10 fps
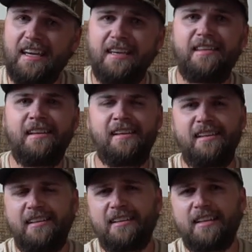In the
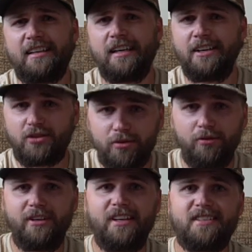end, it
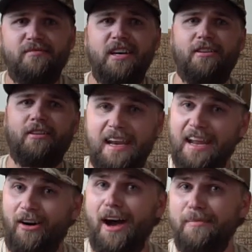truly doesn't matter.
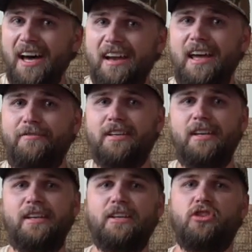Now, I'm not
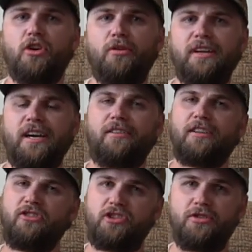advocating going out
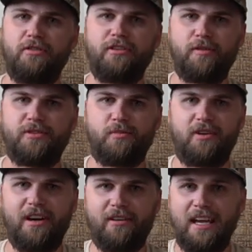and shooting limits of
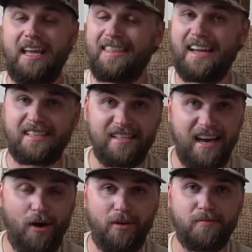brown. That's
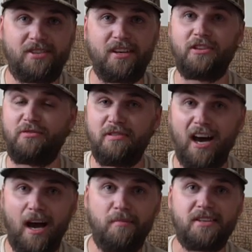not what I'm saying. Do
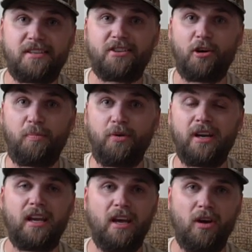not
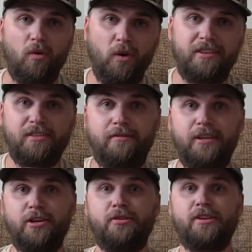misinterpret what this
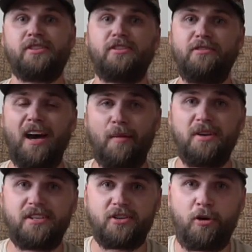video is. Do not
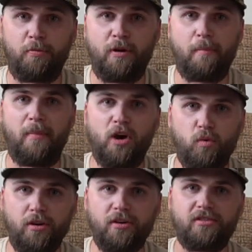misinterpret my
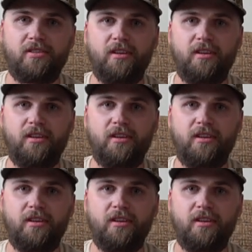words.